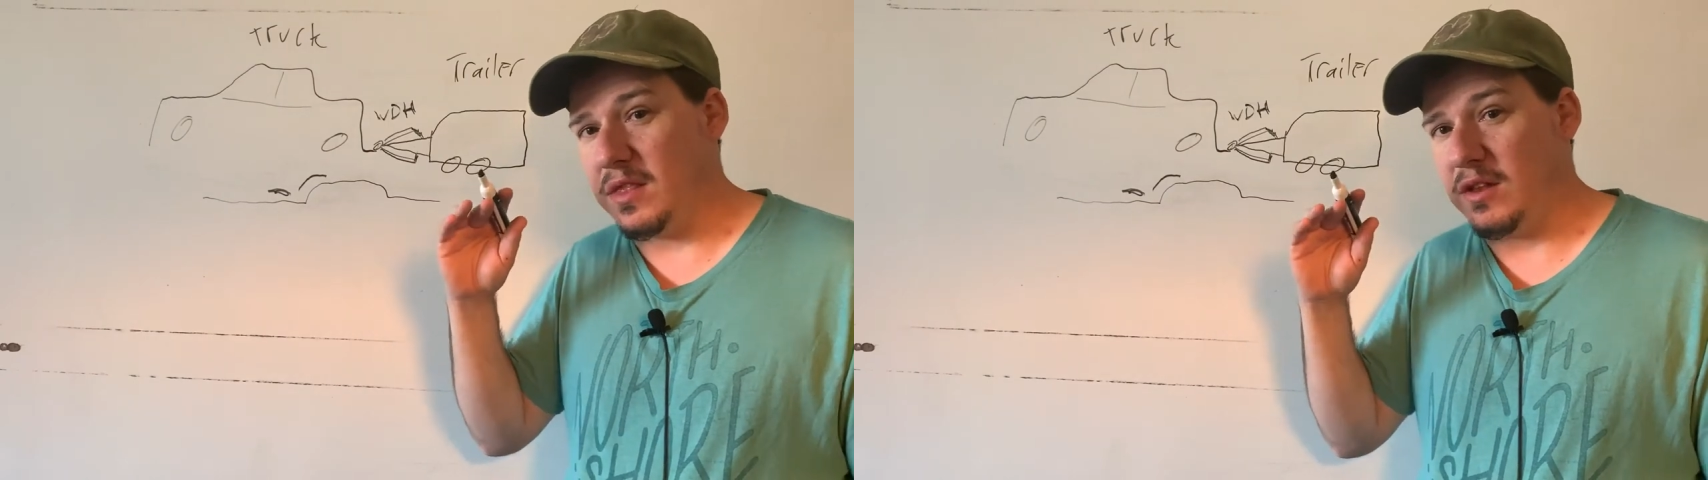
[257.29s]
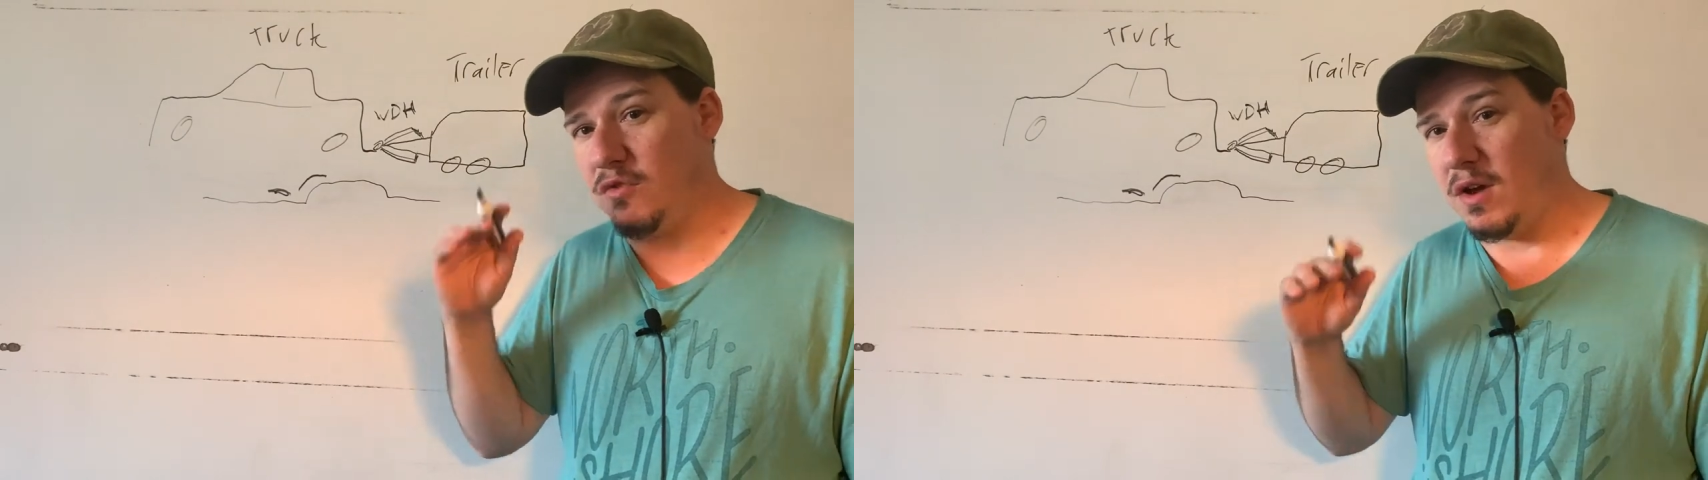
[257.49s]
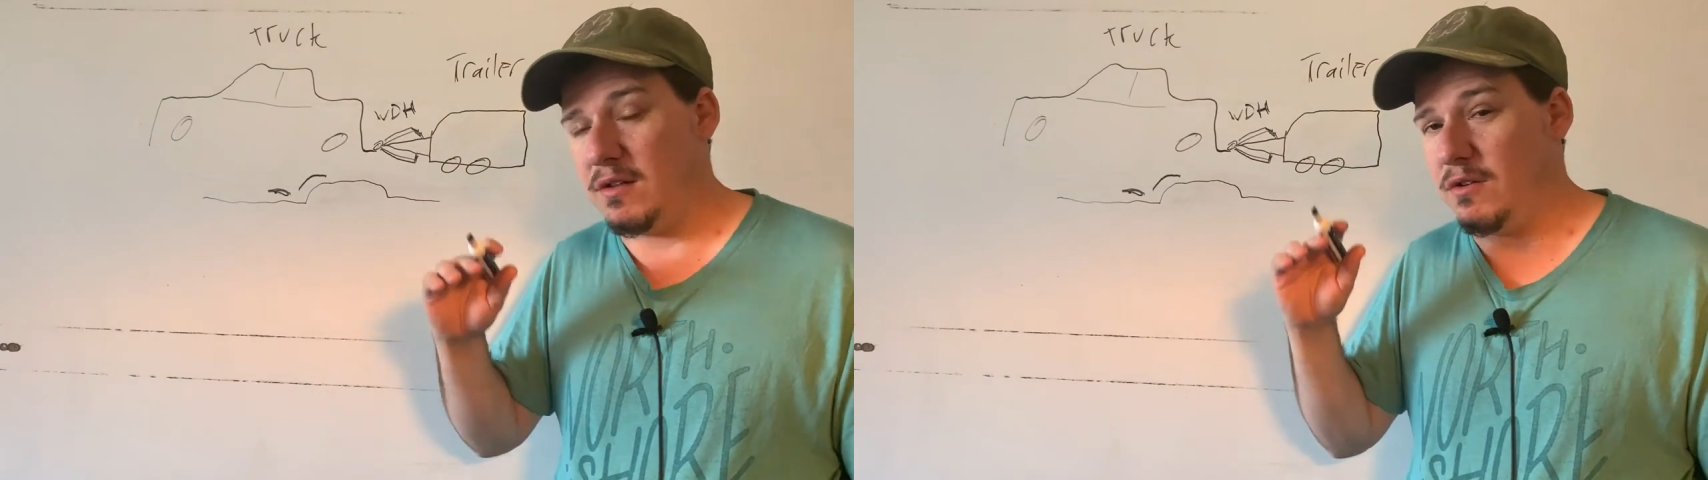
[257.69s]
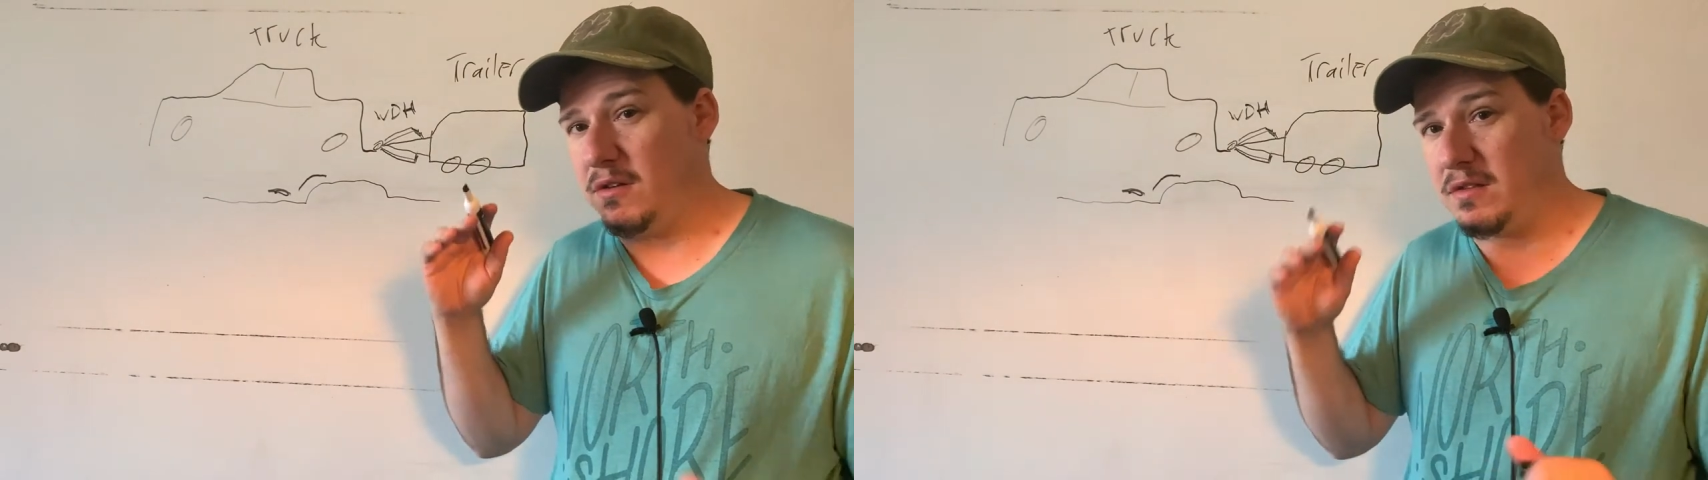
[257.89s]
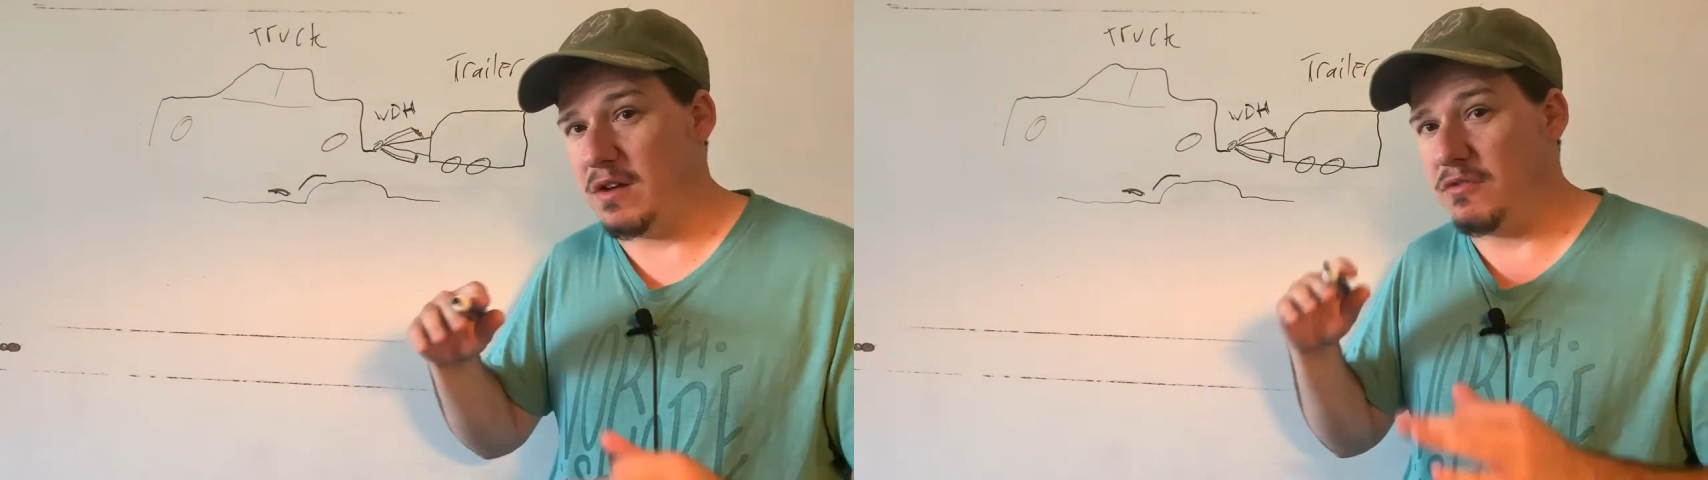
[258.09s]
the trailer
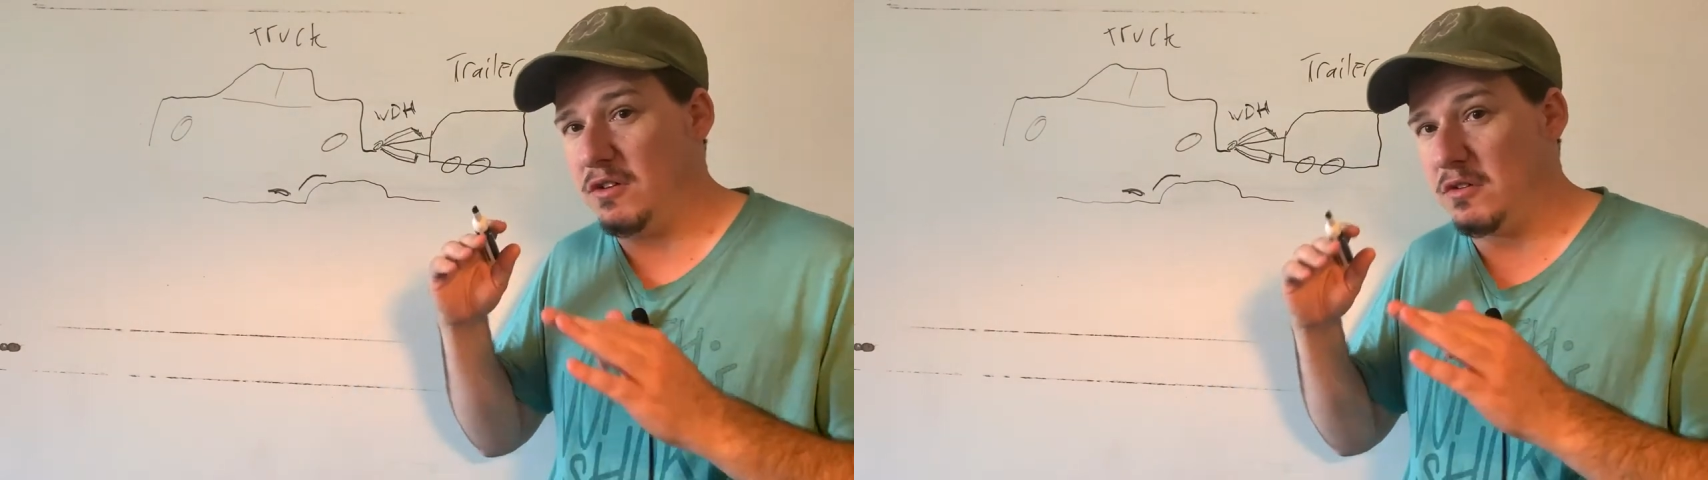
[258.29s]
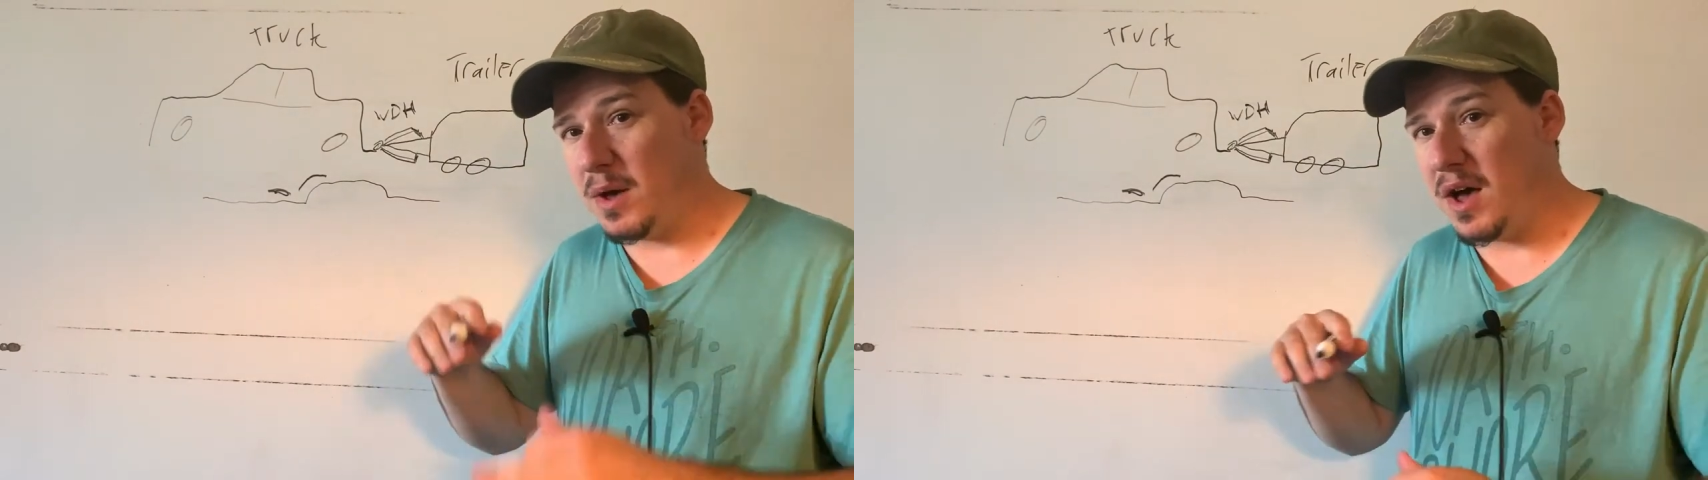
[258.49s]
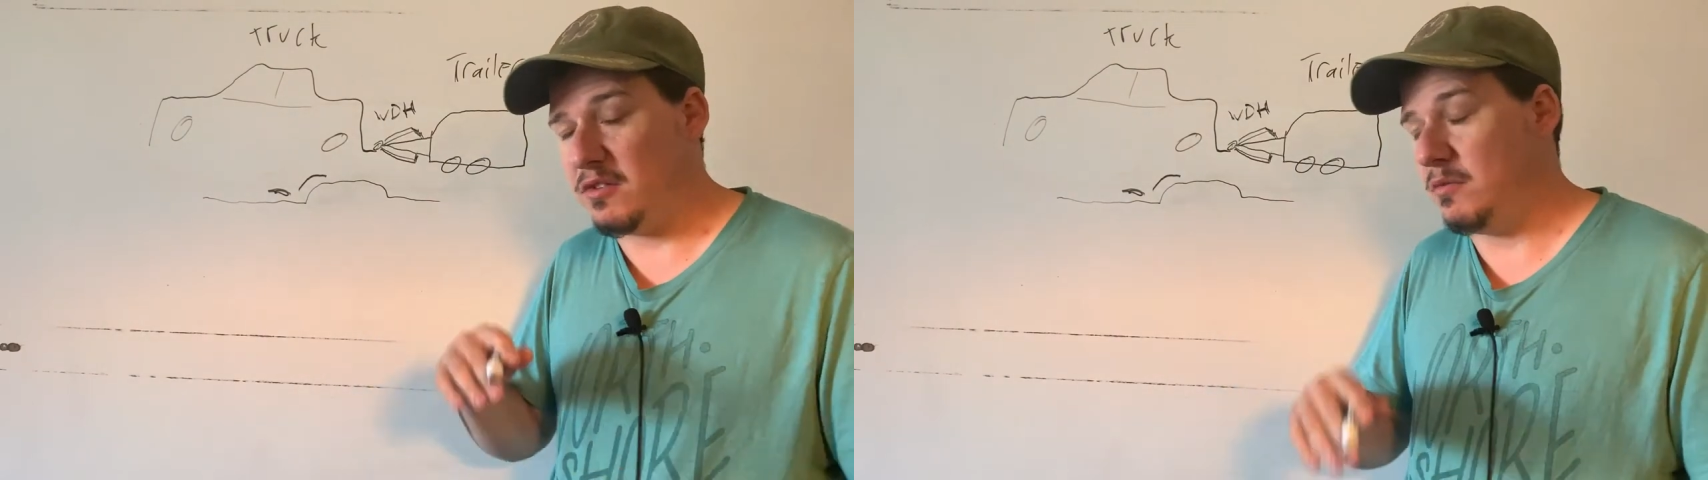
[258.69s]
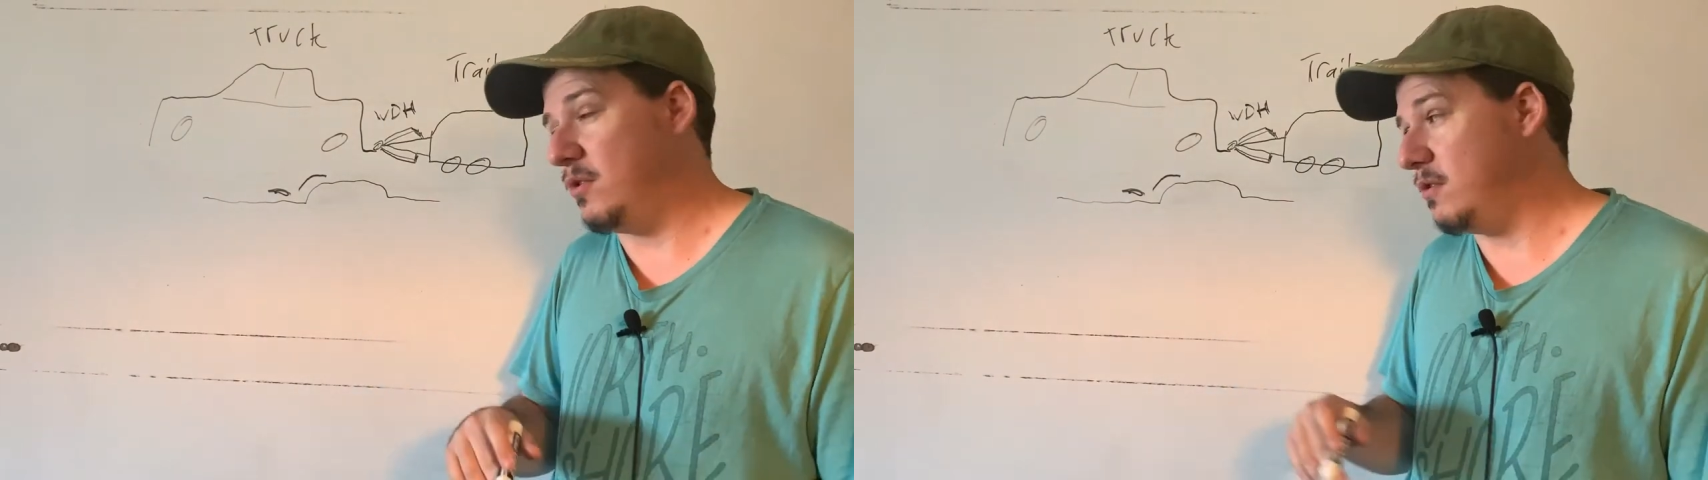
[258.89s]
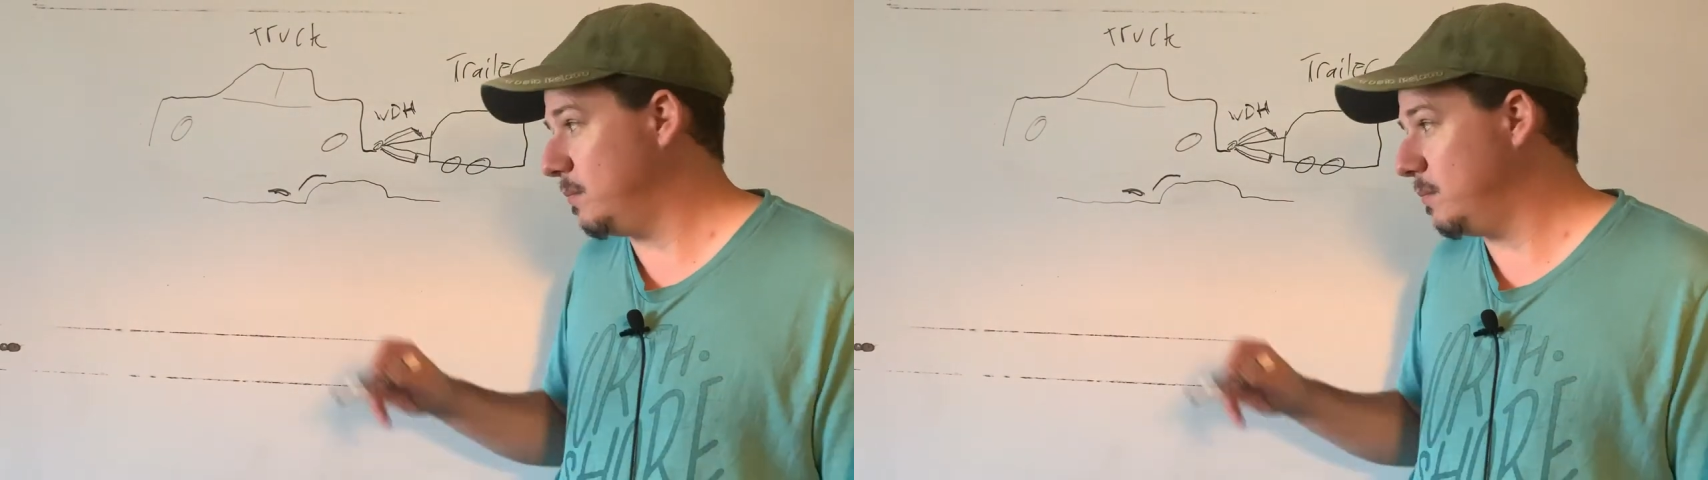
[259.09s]
as level as possible.